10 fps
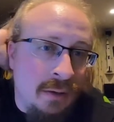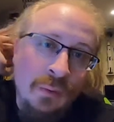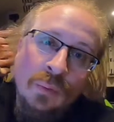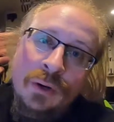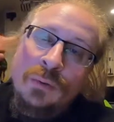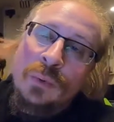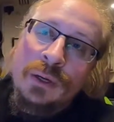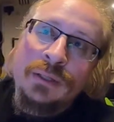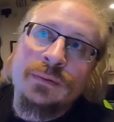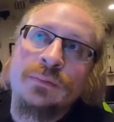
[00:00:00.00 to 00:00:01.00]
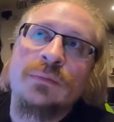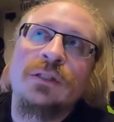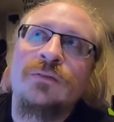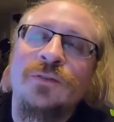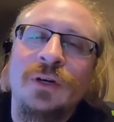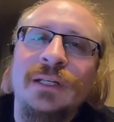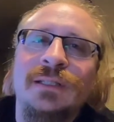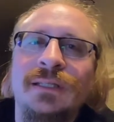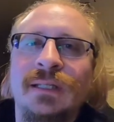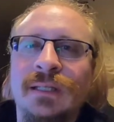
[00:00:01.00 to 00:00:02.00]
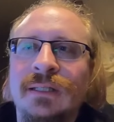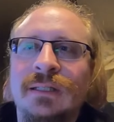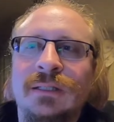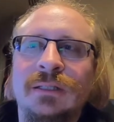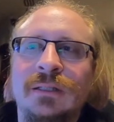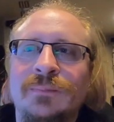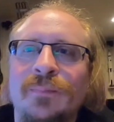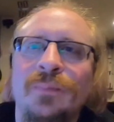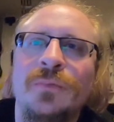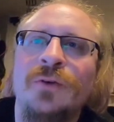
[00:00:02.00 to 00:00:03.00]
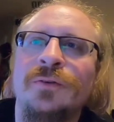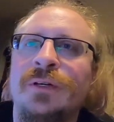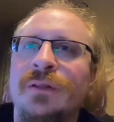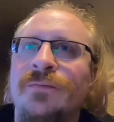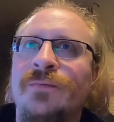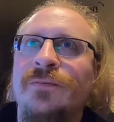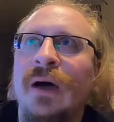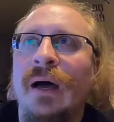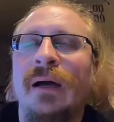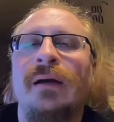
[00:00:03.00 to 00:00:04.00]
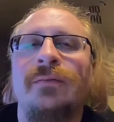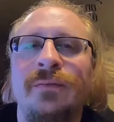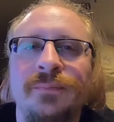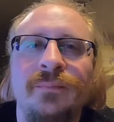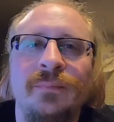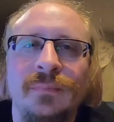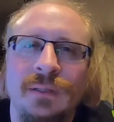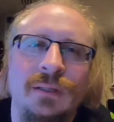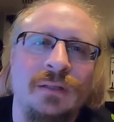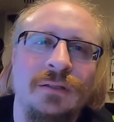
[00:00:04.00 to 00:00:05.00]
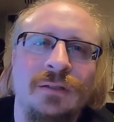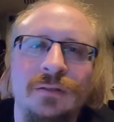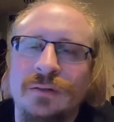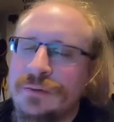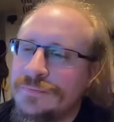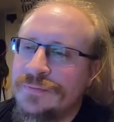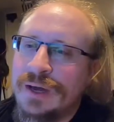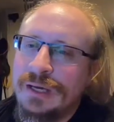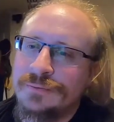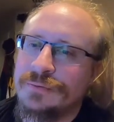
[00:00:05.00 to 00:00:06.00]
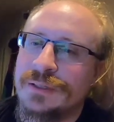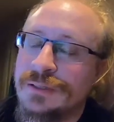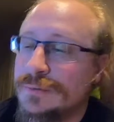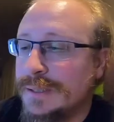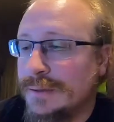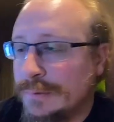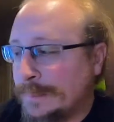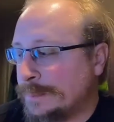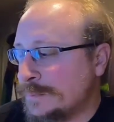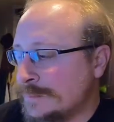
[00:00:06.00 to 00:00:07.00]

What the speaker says: 101 to the 46 over to the 5, and just the 5 the rest of the way home.